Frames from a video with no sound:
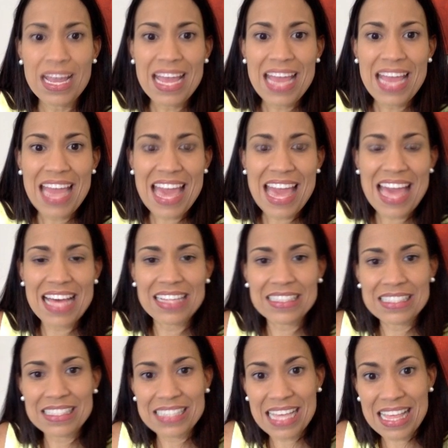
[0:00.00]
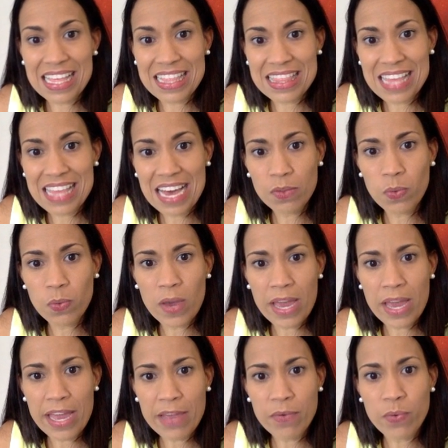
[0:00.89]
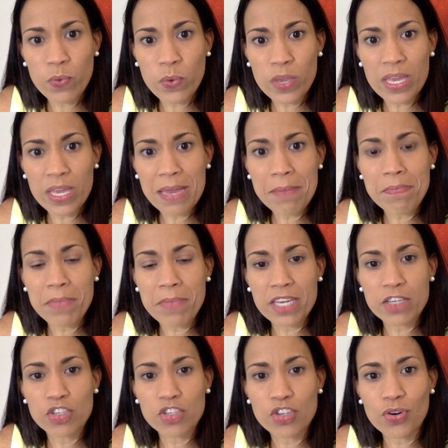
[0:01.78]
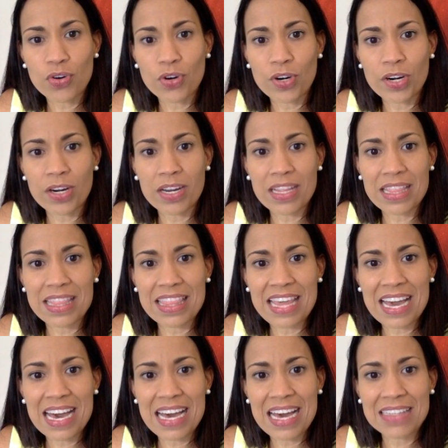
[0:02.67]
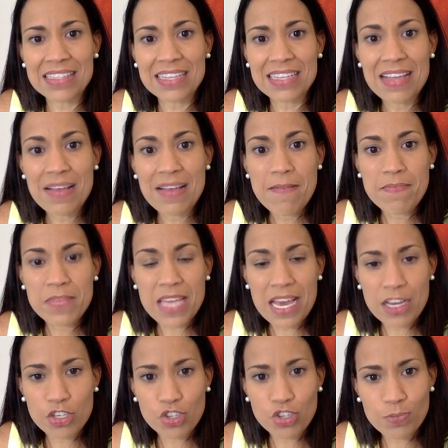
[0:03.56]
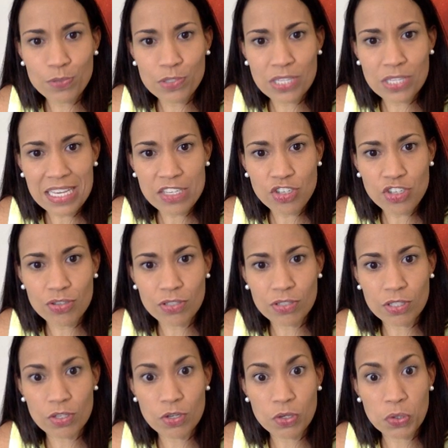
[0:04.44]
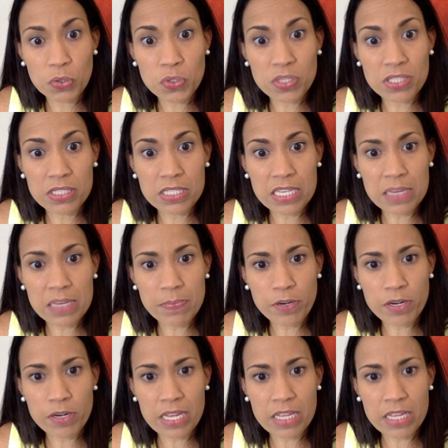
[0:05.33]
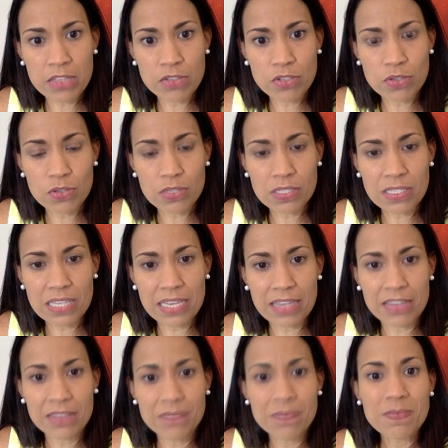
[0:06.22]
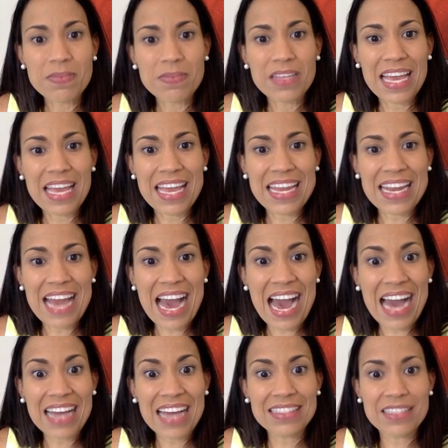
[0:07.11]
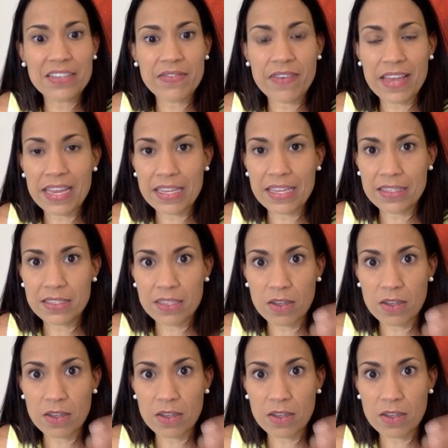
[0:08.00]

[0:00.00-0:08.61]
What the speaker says: And in that way, we make sure that the action potential goes deeper into the cell and activates